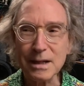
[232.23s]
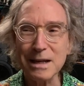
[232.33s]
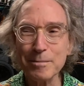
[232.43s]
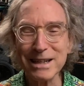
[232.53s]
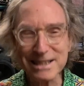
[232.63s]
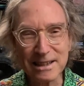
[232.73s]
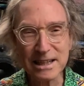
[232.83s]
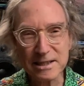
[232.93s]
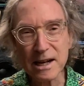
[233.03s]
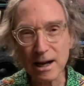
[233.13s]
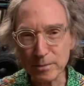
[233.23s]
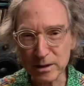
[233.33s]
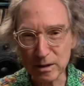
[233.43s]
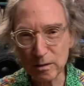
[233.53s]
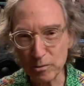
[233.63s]
But it's less
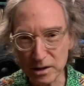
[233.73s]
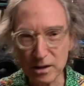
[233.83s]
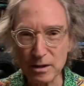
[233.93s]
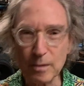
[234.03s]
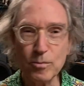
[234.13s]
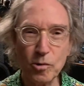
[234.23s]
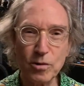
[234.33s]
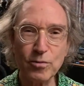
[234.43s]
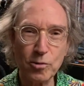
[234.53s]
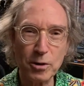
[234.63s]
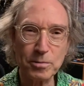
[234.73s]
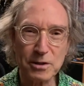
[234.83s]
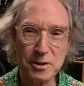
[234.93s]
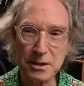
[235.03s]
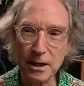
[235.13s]
common with more affordable
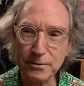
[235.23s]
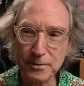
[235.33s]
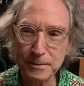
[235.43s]
stuff.